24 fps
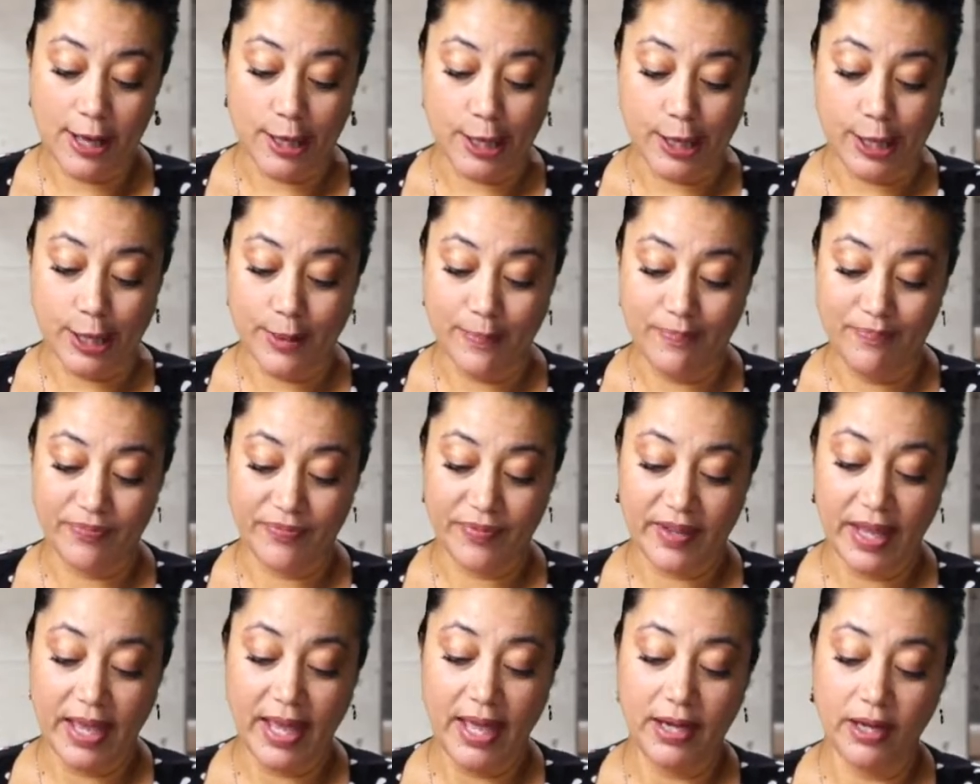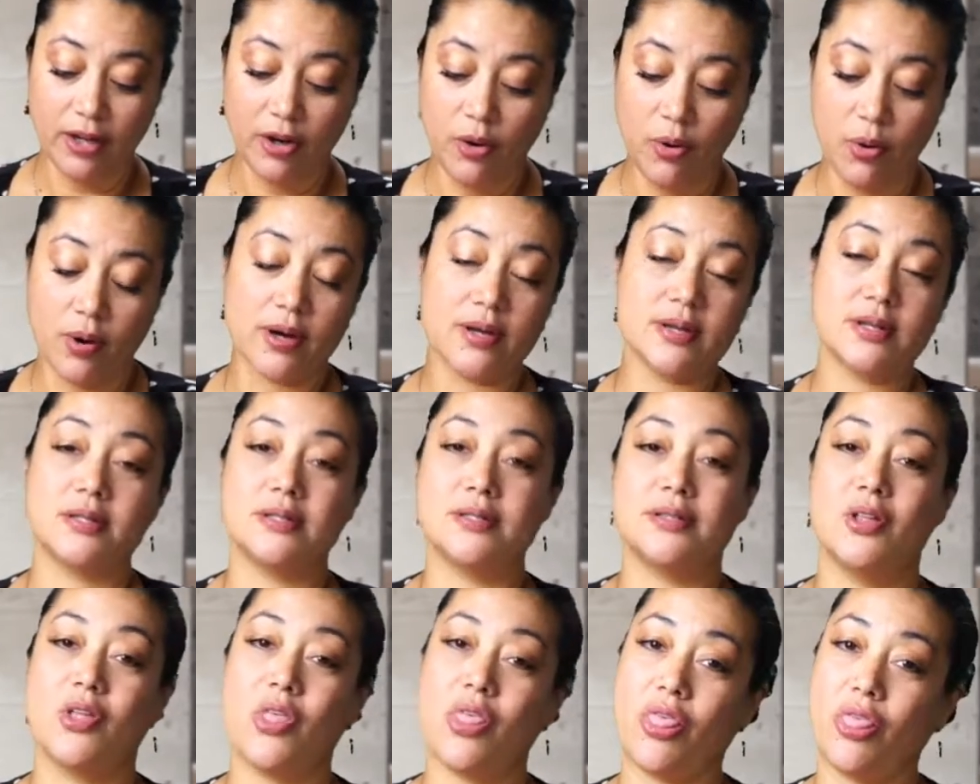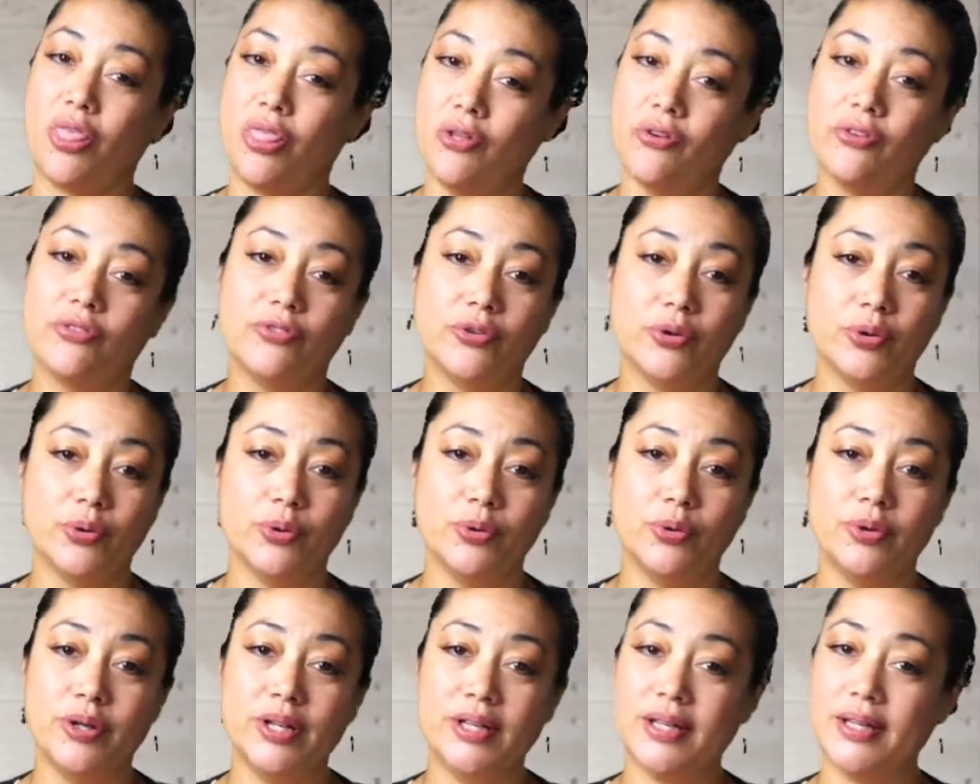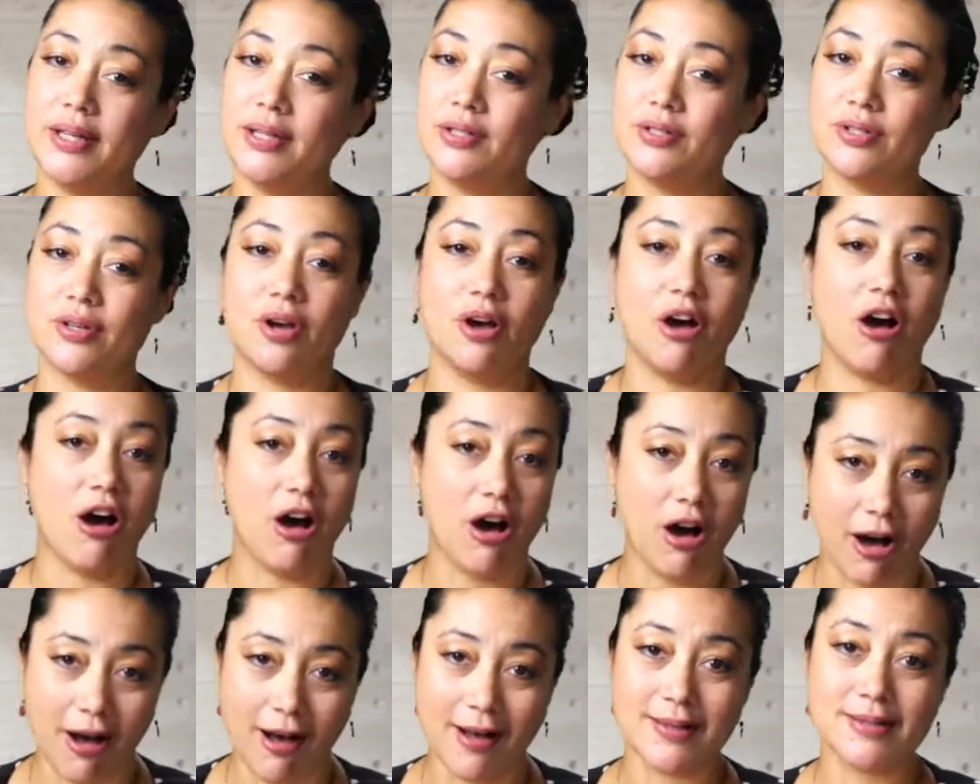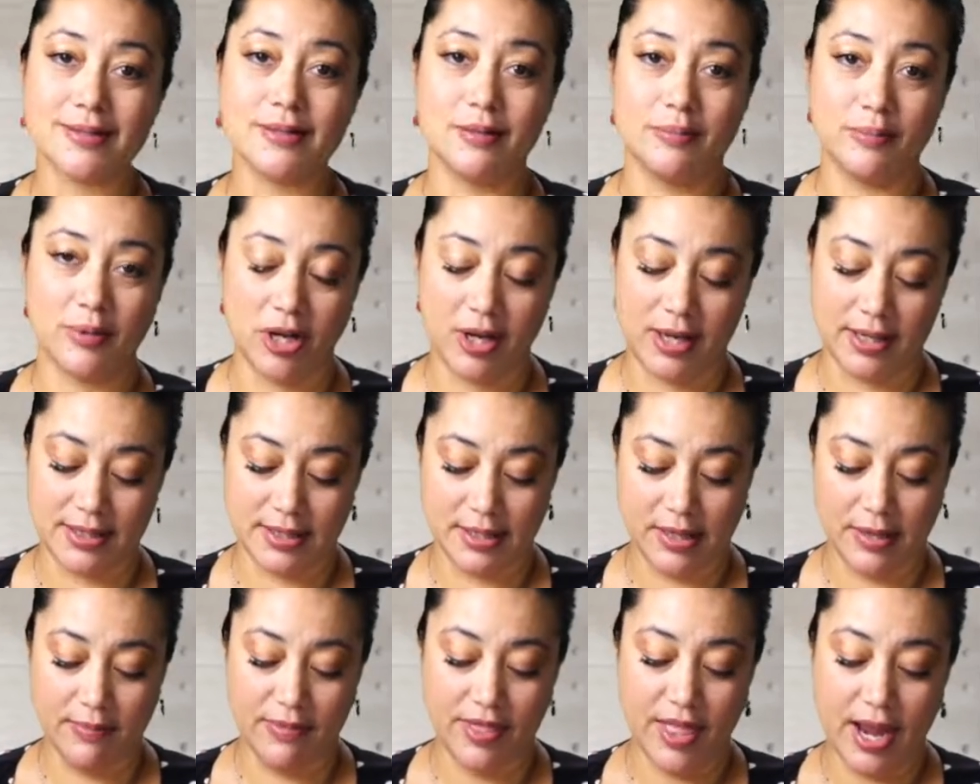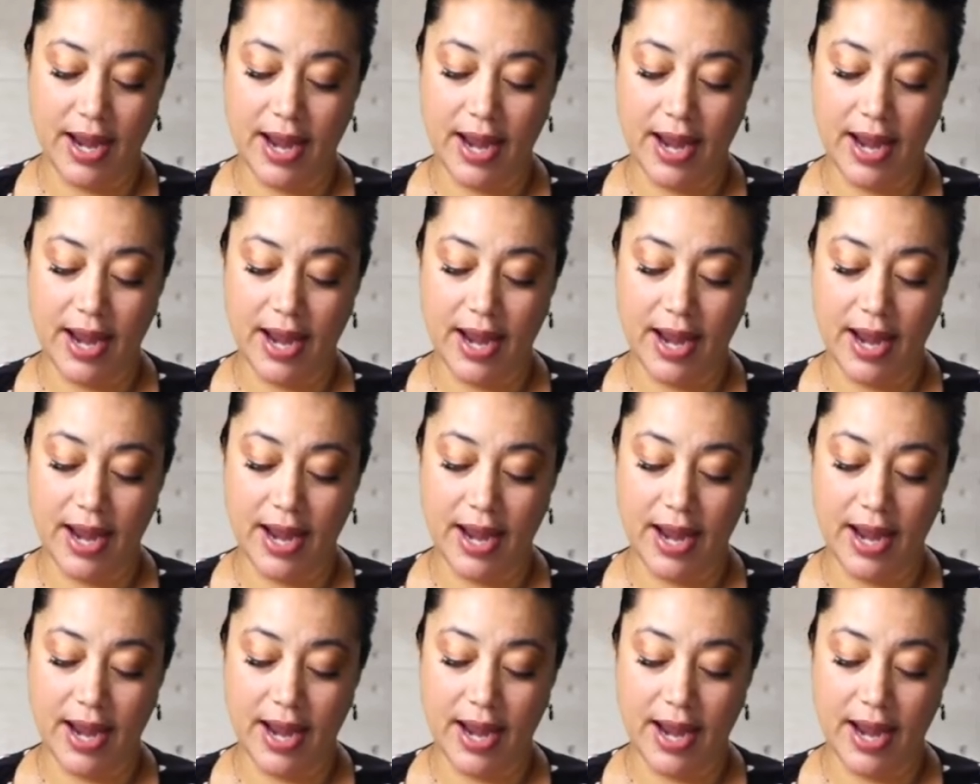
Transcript: And of course, the food is awesome.